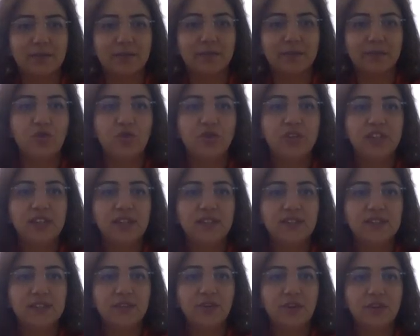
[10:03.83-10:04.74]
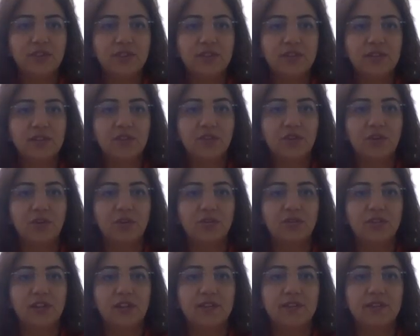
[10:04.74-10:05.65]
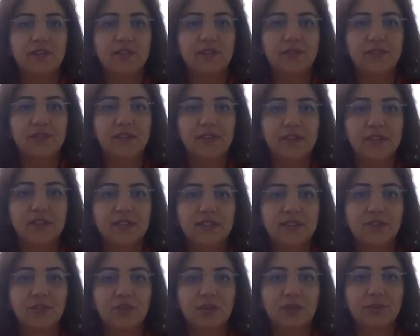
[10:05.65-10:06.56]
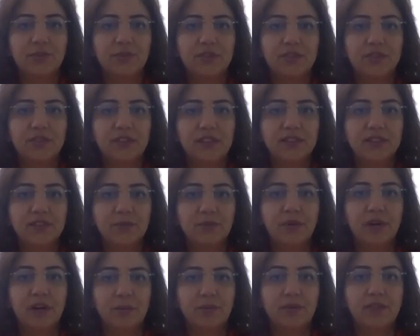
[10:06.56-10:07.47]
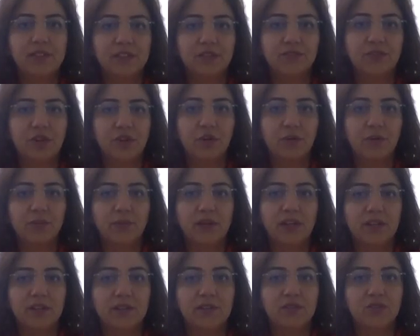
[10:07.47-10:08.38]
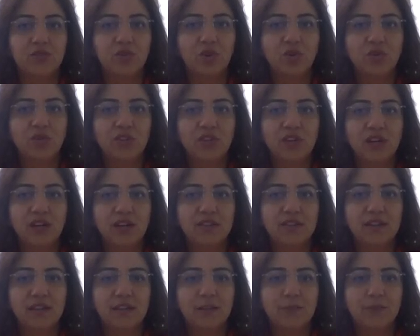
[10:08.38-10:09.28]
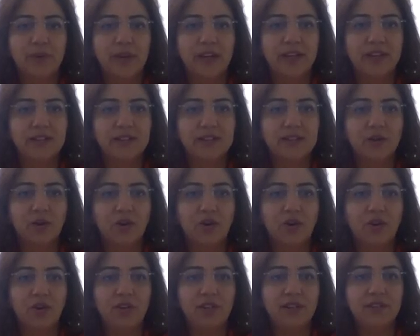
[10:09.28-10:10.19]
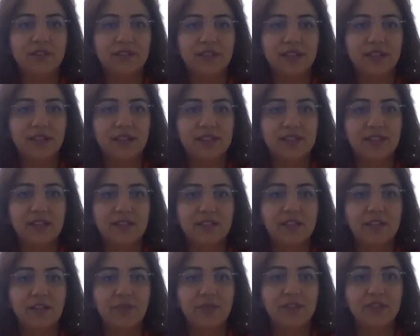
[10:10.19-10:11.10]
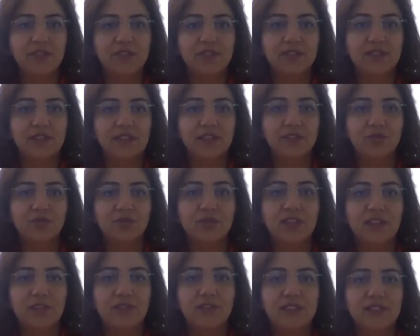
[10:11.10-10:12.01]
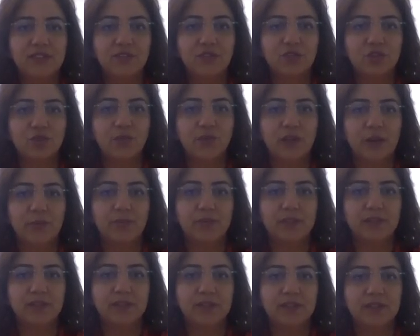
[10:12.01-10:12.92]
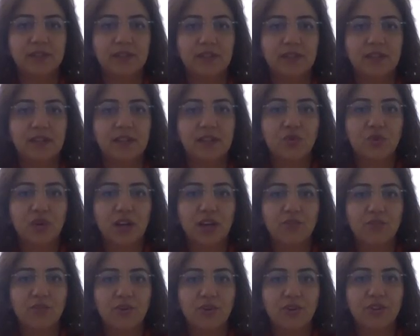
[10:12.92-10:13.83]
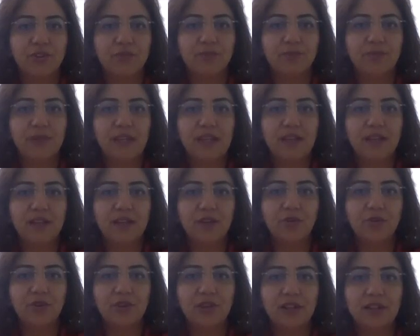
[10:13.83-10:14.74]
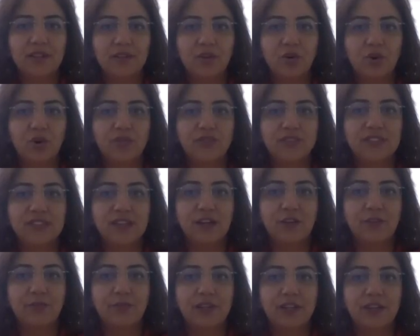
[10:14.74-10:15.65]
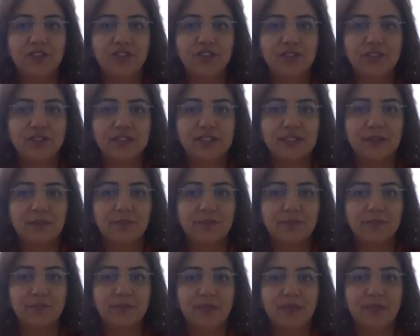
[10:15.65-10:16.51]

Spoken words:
You can certainly quote and reference your previously published work, but don't cut and paste earlier text and images into new research papers to avoid being guilty of self-plagiarism.